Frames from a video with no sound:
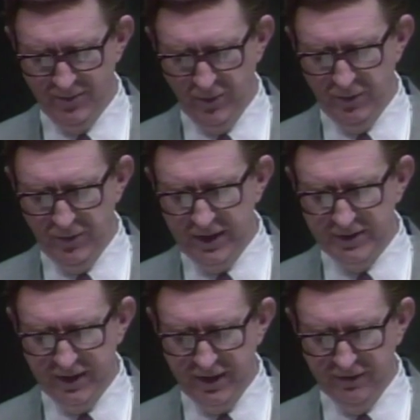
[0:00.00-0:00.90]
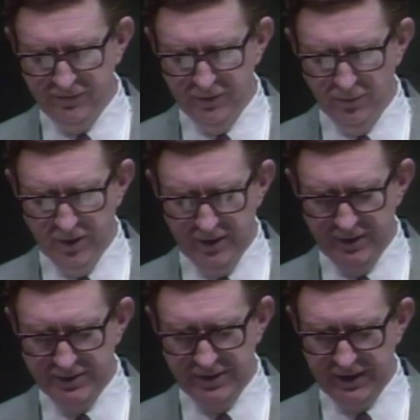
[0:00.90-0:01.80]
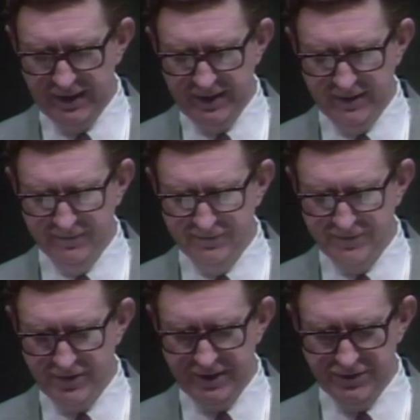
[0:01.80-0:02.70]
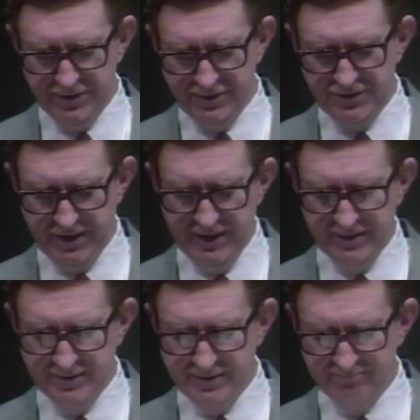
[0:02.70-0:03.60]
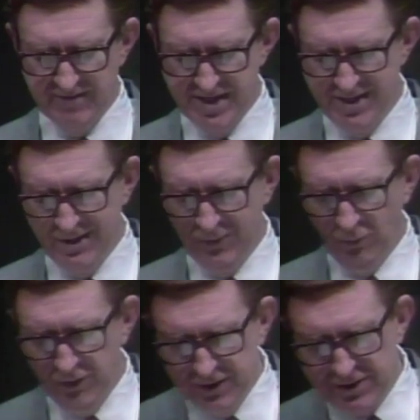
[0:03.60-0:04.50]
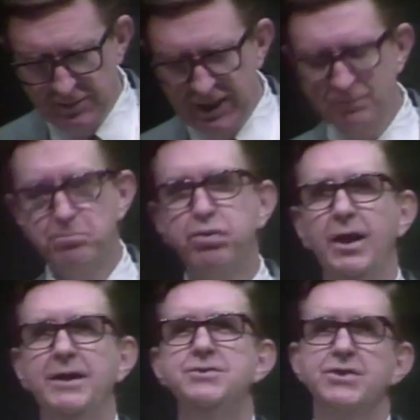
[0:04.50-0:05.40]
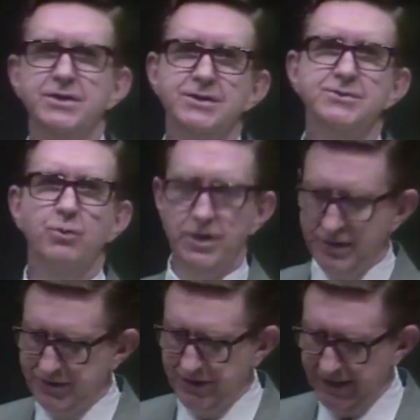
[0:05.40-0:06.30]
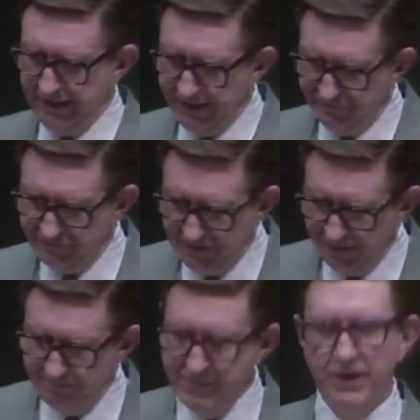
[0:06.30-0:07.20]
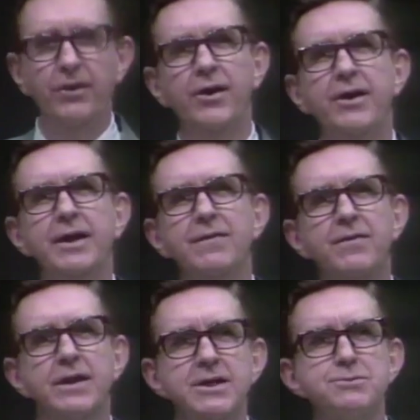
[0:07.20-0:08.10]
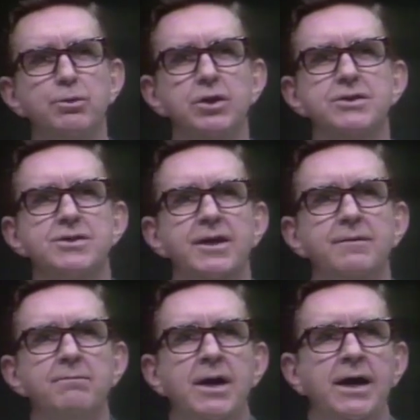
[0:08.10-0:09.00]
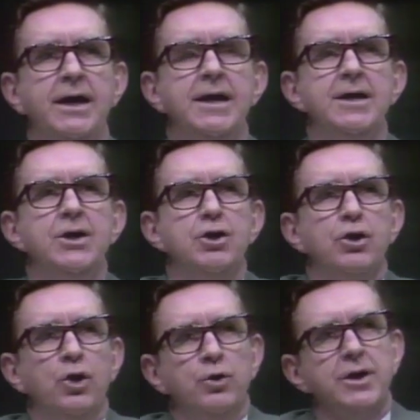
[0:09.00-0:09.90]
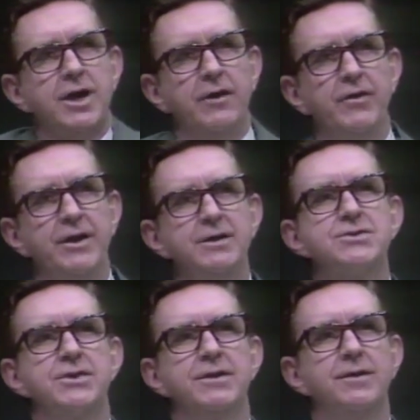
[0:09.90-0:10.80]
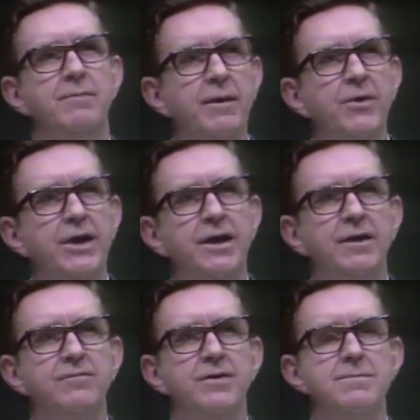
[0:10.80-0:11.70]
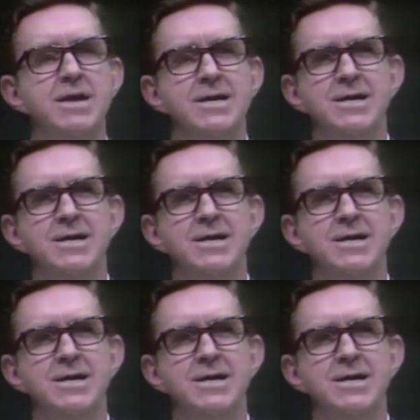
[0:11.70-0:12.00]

We read there a few words that I have treasured since. Words about pledges, words that I have found mirrored in these books and my own covenants and the memory of them,